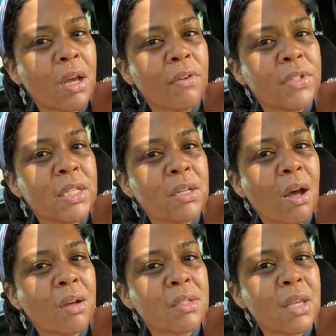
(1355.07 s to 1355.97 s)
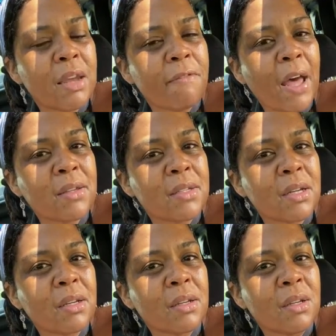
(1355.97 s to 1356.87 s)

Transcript: of detox and fasting.